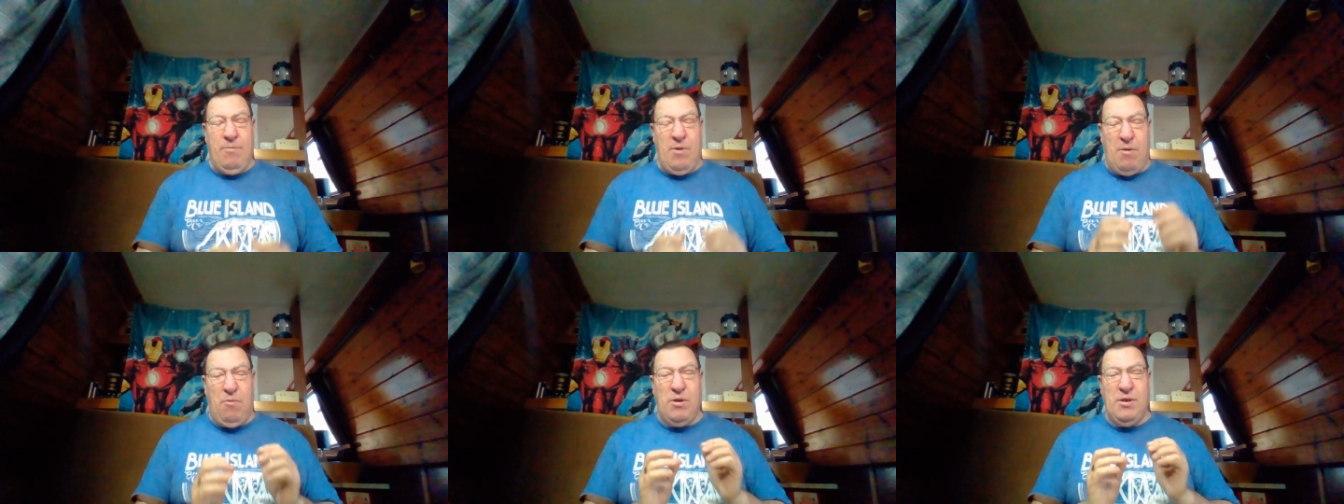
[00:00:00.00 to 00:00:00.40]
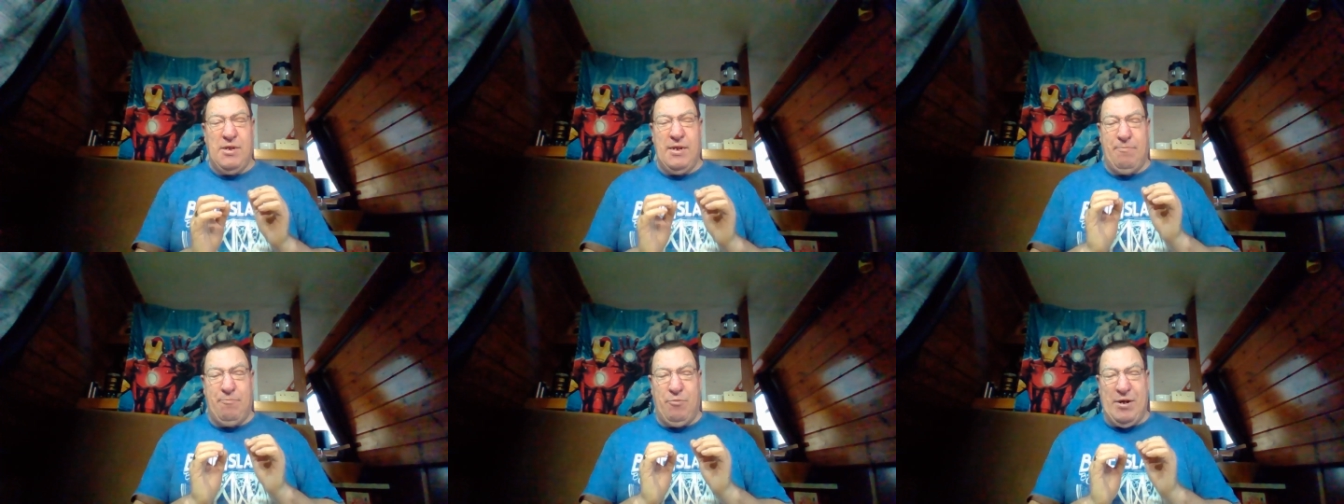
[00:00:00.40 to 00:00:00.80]
I
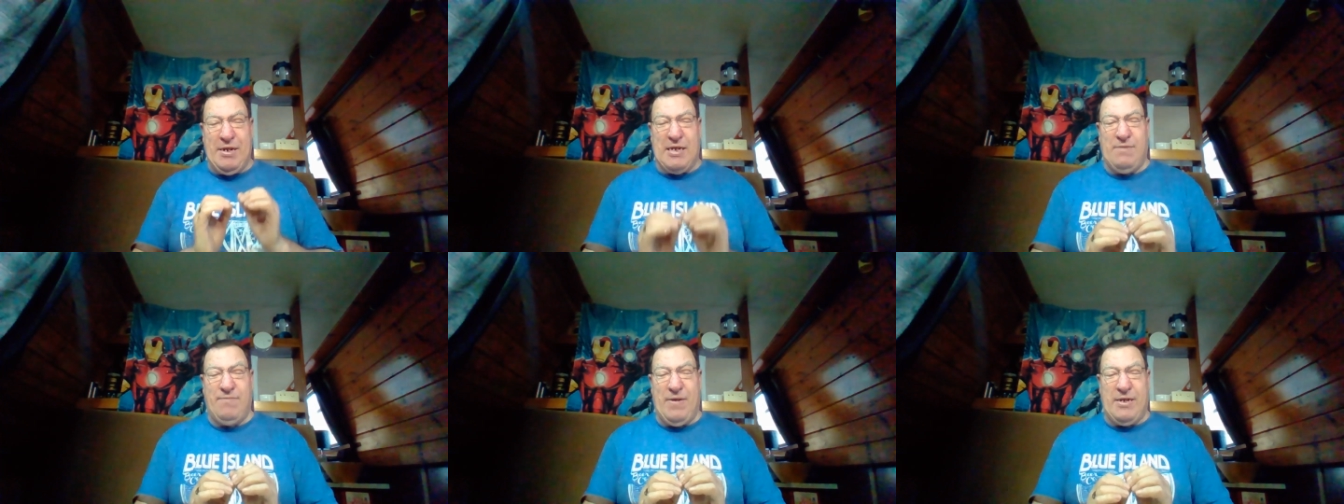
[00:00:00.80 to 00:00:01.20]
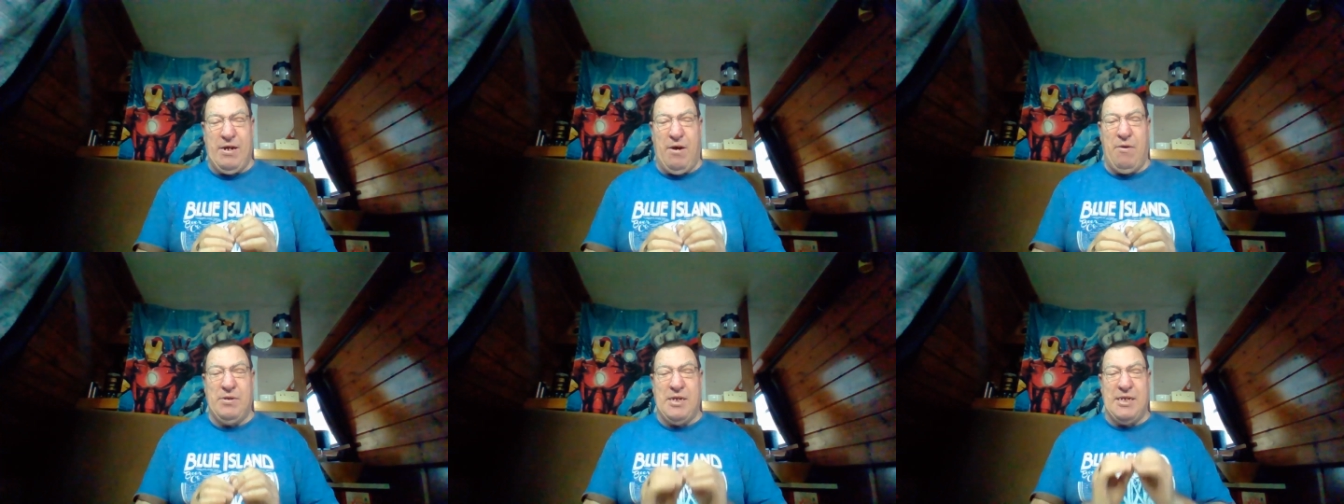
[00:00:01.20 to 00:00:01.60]
wanted to bring this
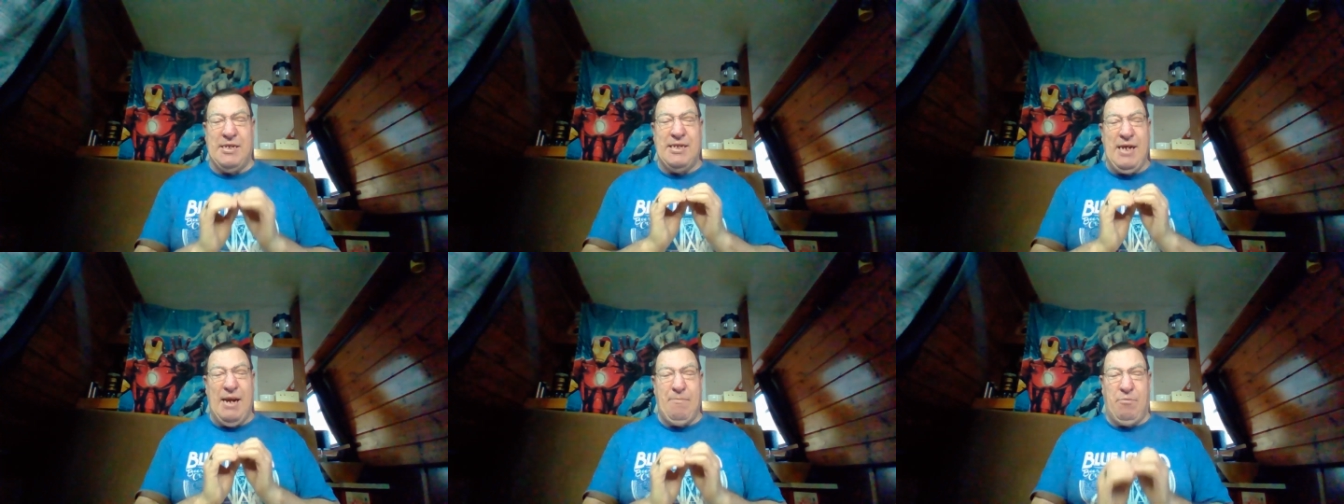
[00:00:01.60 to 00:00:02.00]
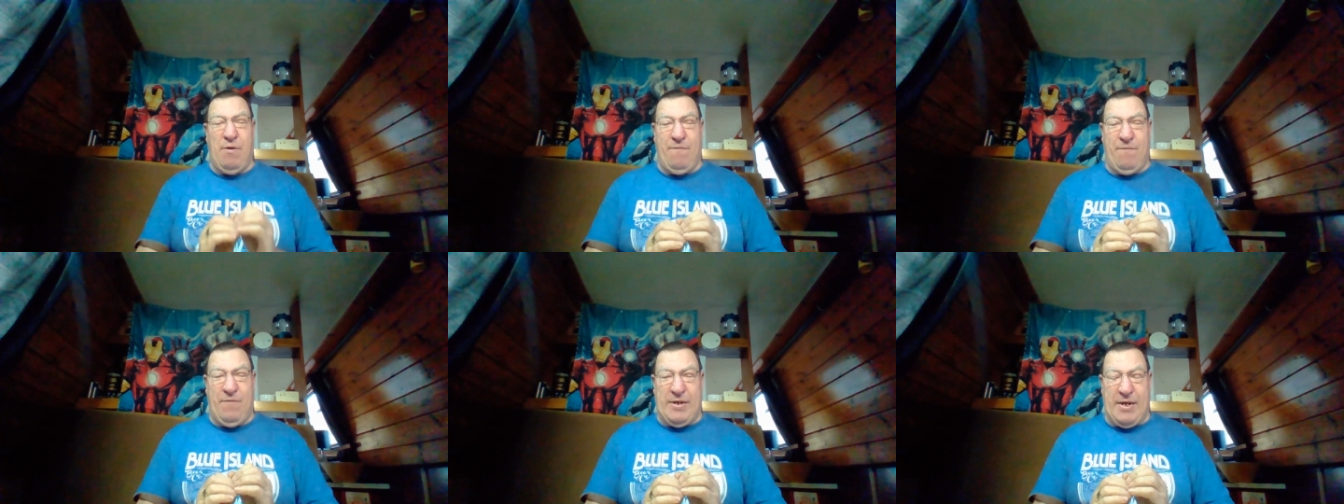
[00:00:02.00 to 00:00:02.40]
video as a
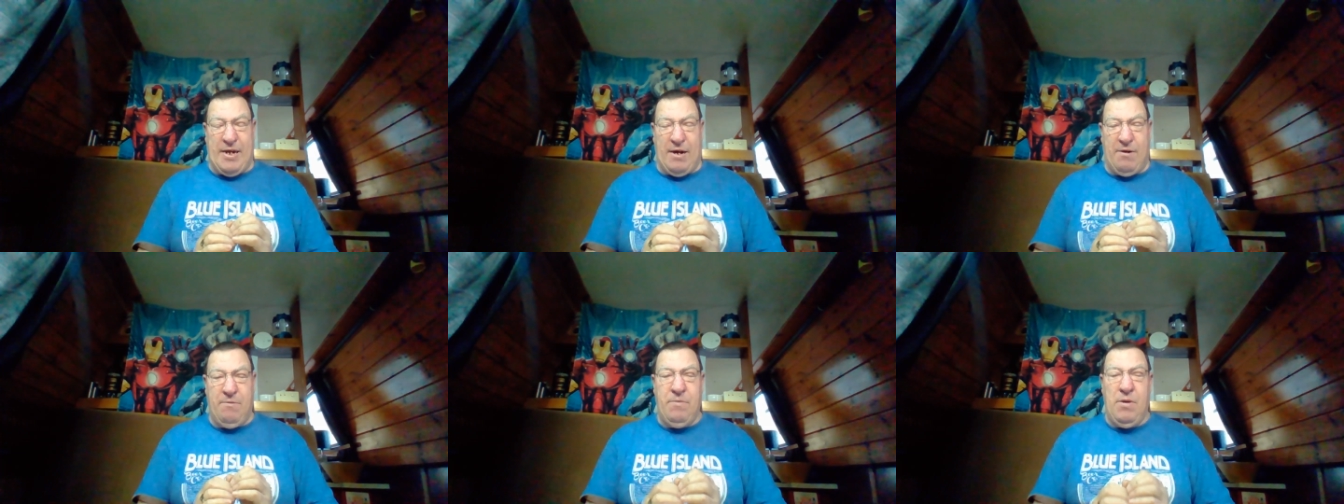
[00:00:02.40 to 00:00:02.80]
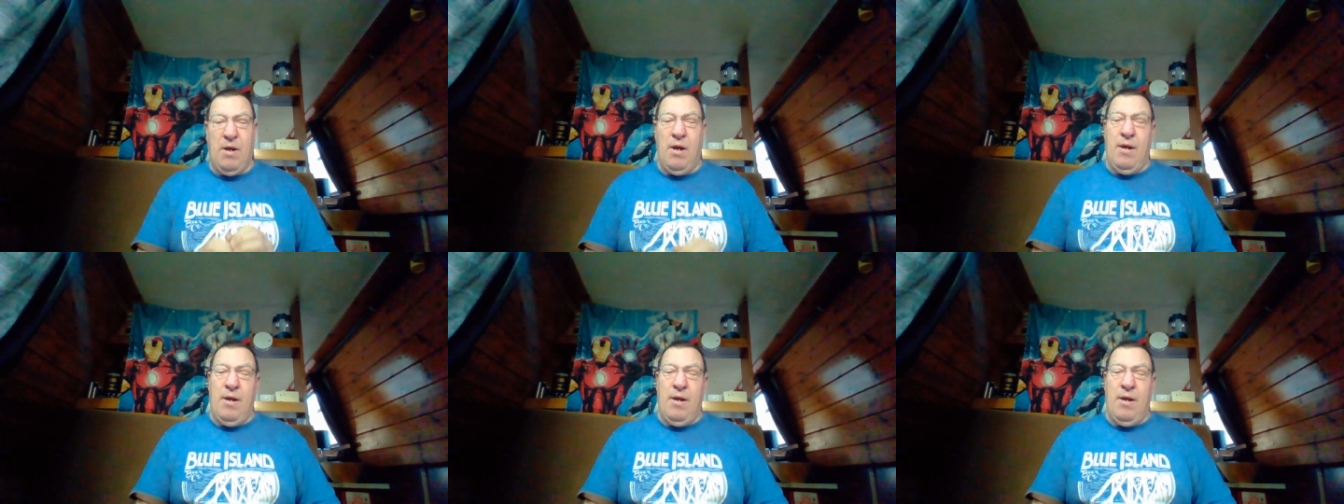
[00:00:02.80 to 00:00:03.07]
separate video.